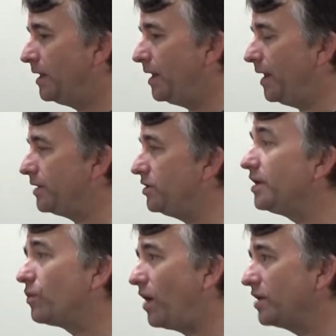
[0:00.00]
And you
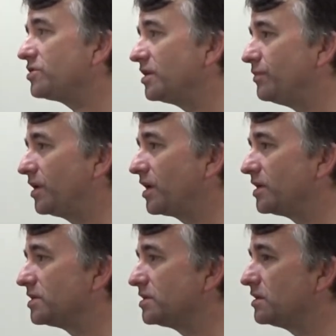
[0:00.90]
need to watch them
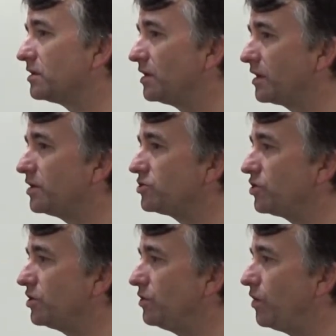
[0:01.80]
because they're going to
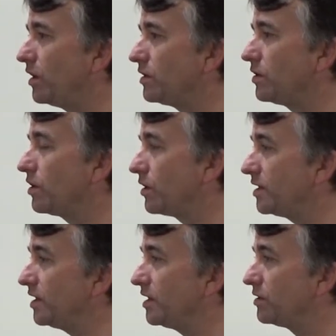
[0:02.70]
show you what
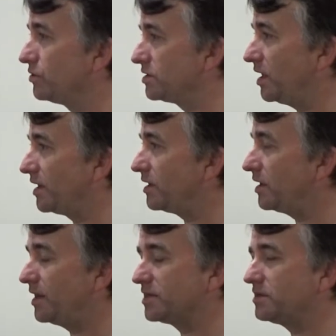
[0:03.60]
karate looks like.
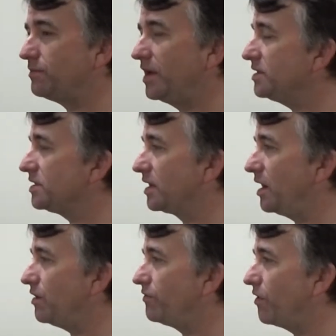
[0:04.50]
And it's amazing
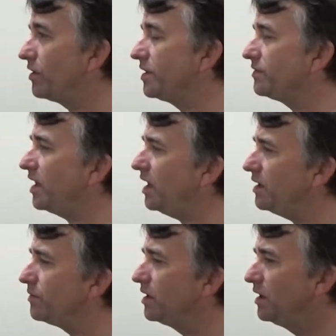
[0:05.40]
how far they've
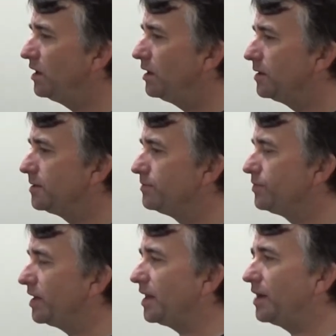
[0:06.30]
came.
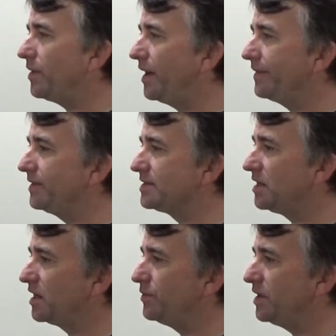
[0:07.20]
But yeah, my athlete's
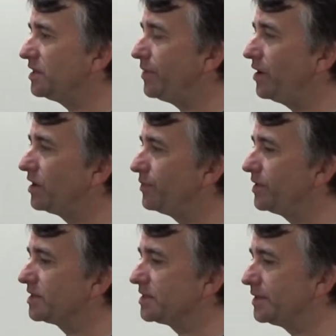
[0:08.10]
not going to be in the Paralympics,